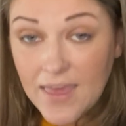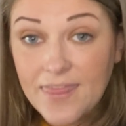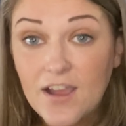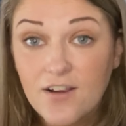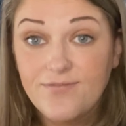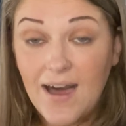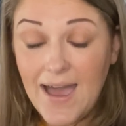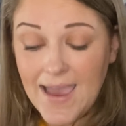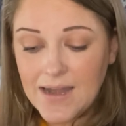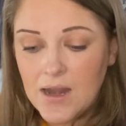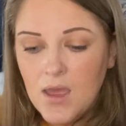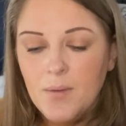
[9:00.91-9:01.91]
they're
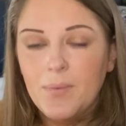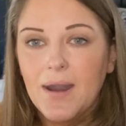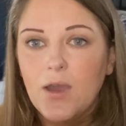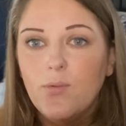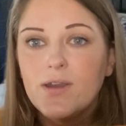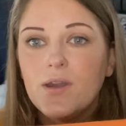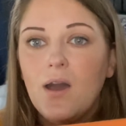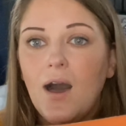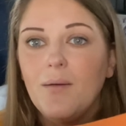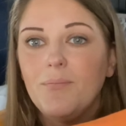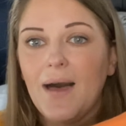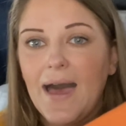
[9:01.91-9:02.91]
fine, but I would
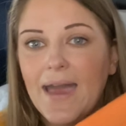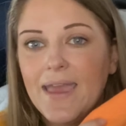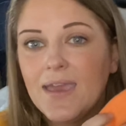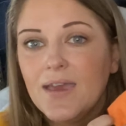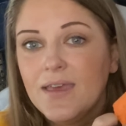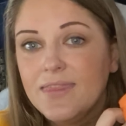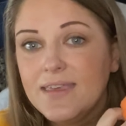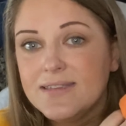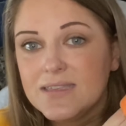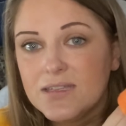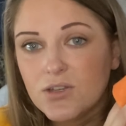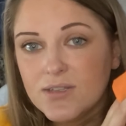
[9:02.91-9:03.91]
not buy these little